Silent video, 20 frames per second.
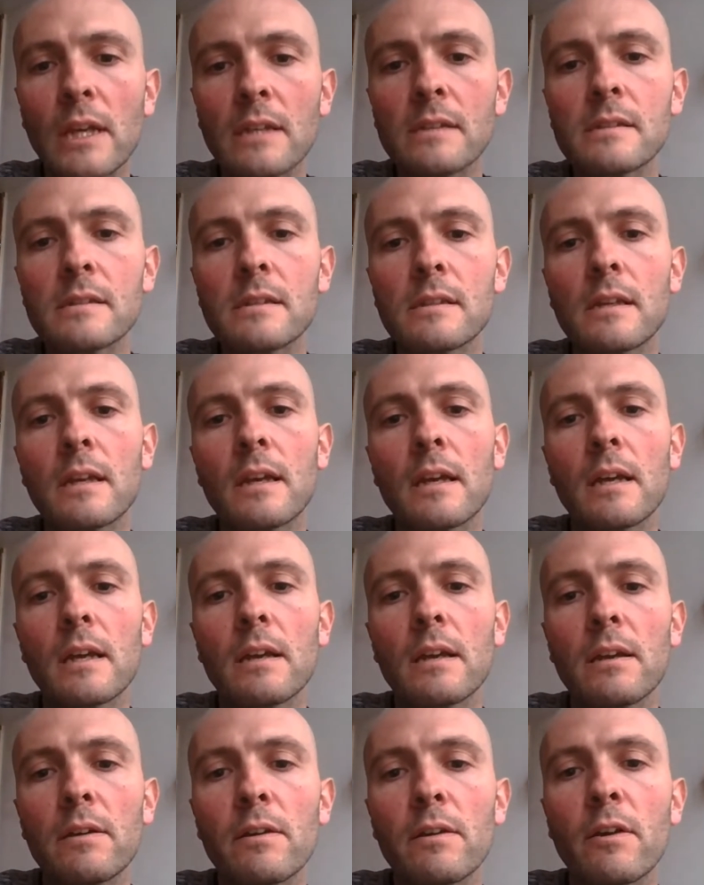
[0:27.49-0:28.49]
do
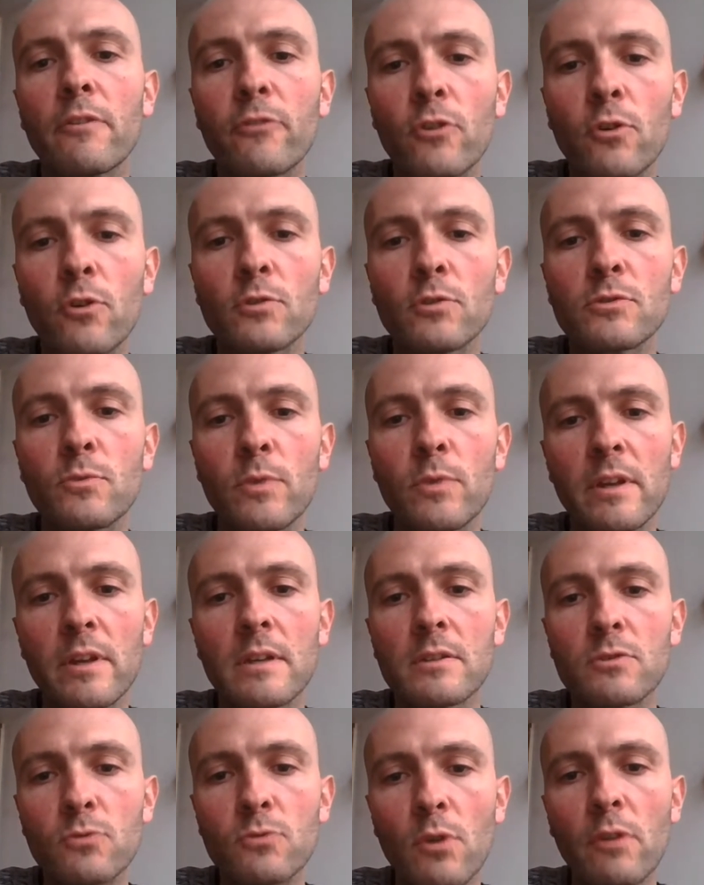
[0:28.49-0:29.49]
things, of
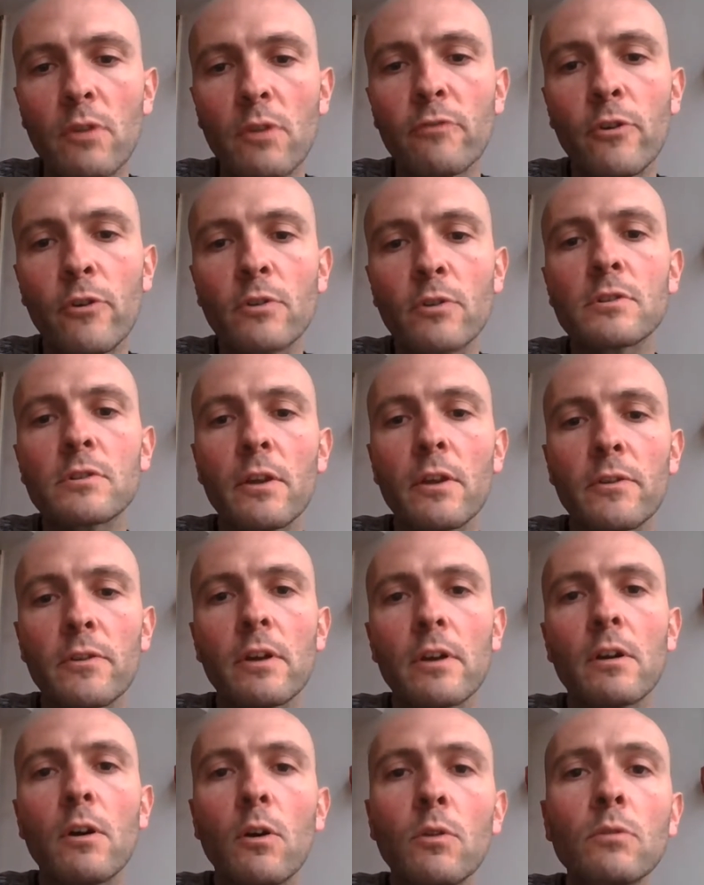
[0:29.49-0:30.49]
course, with a strong focus
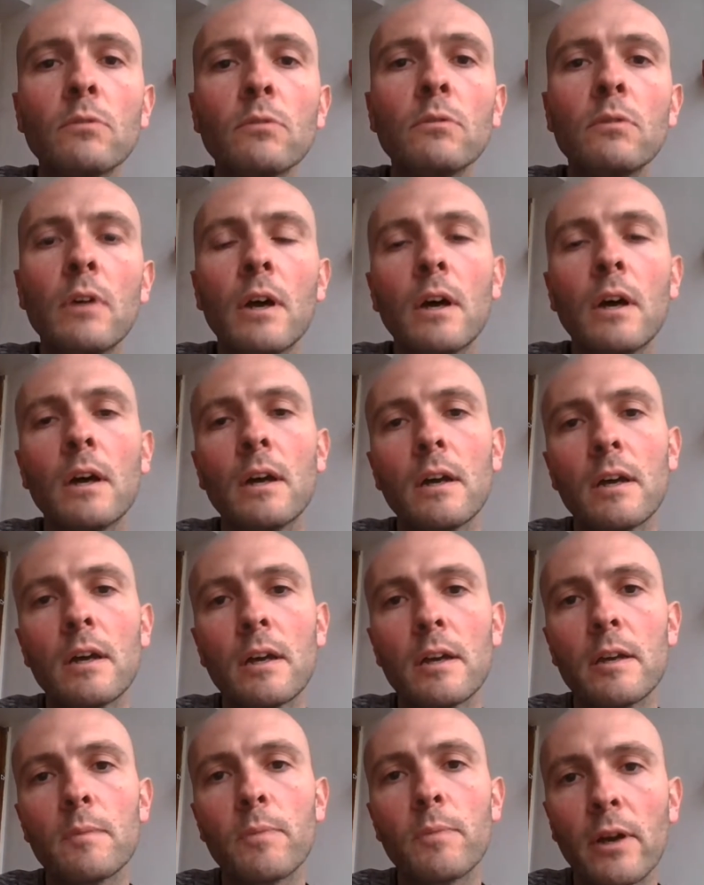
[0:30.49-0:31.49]
on their own
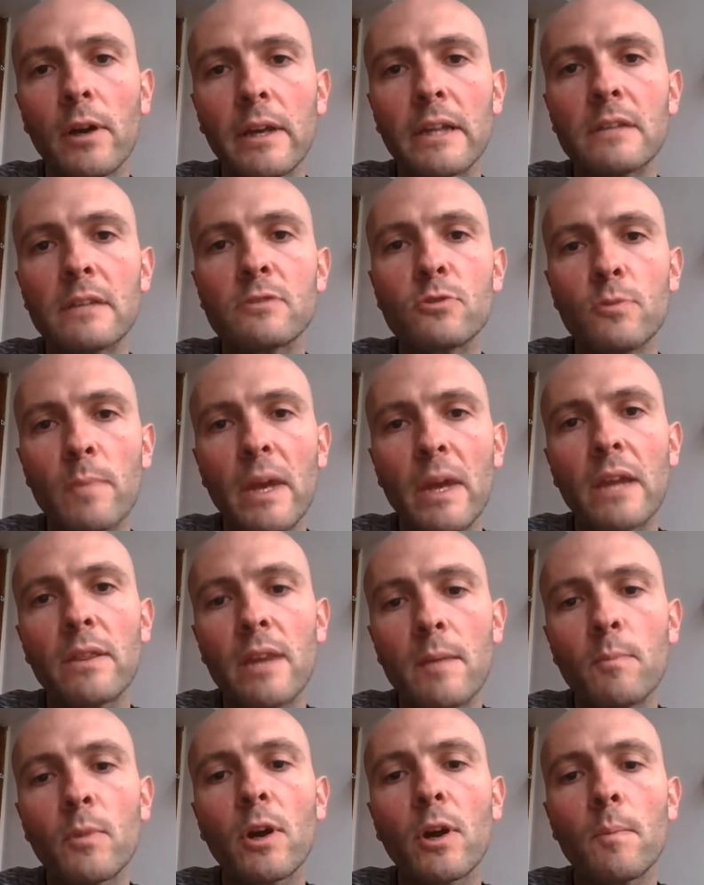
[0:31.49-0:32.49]

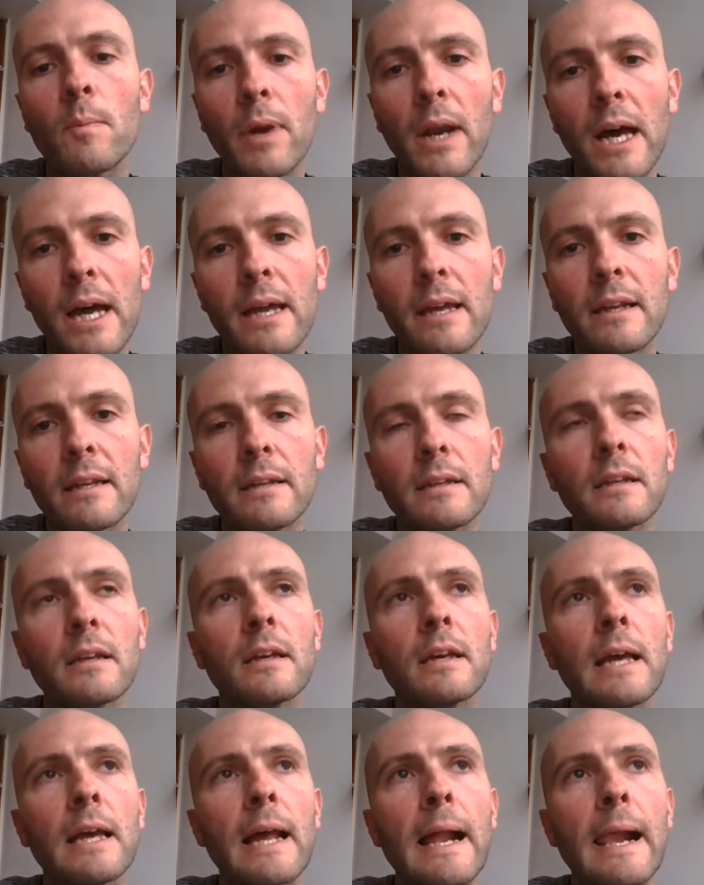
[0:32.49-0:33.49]
plugins to make them
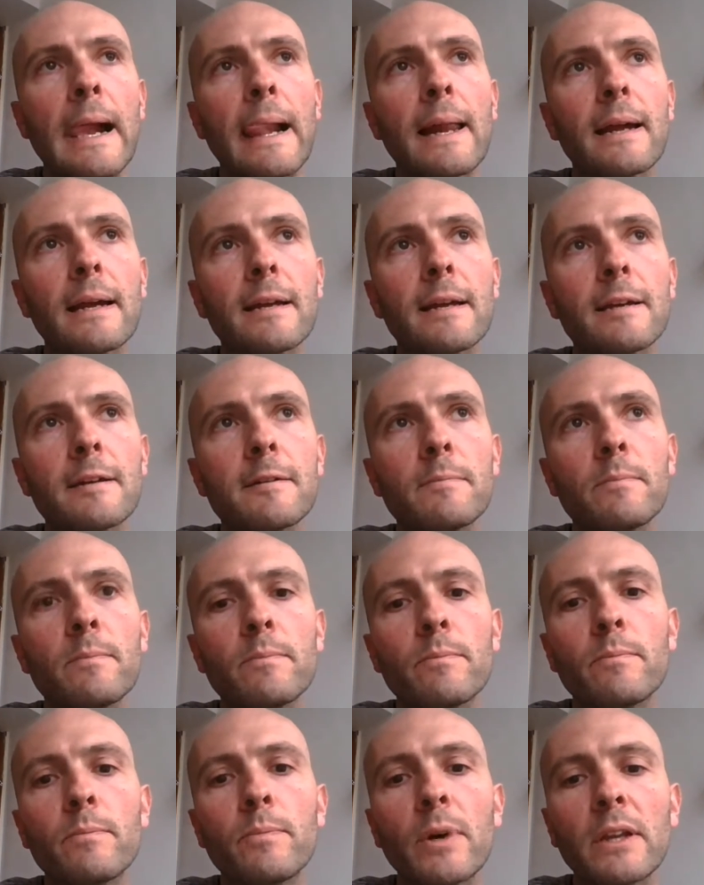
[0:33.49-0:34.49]
compliant.
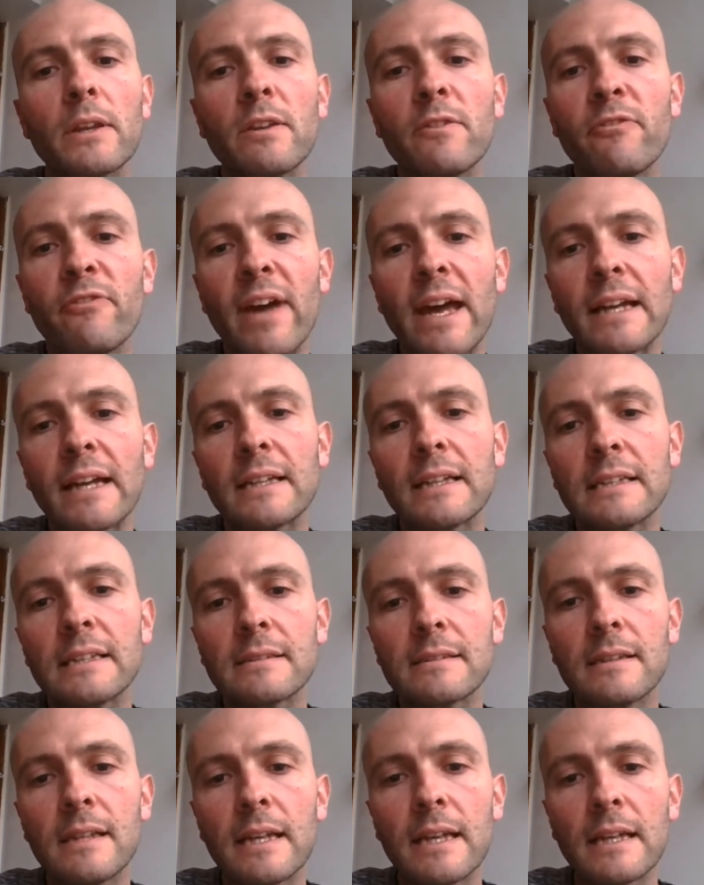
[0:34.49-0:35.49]
But the
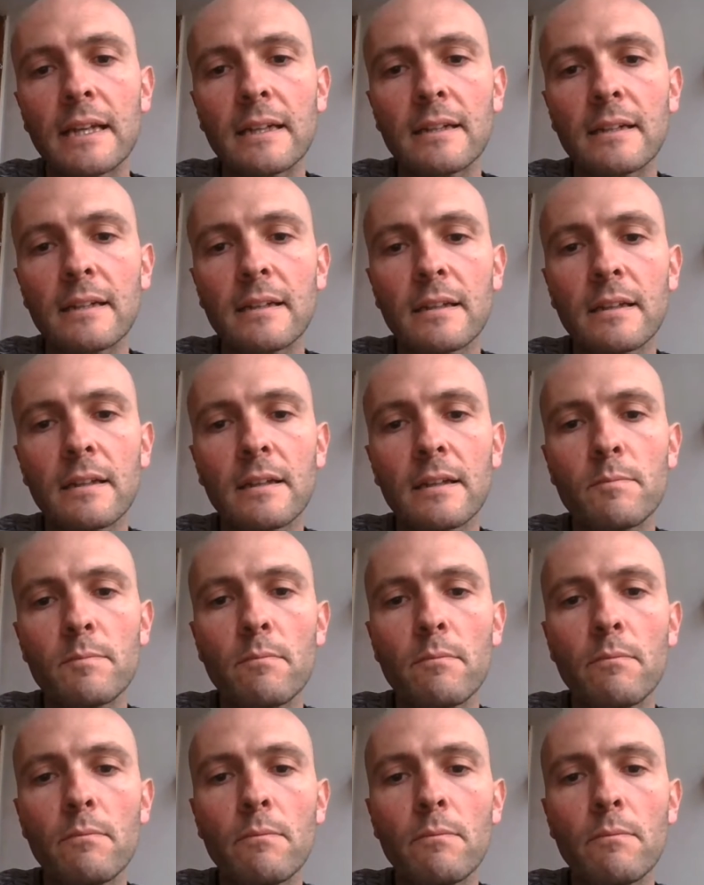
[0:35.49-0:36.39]
fact is that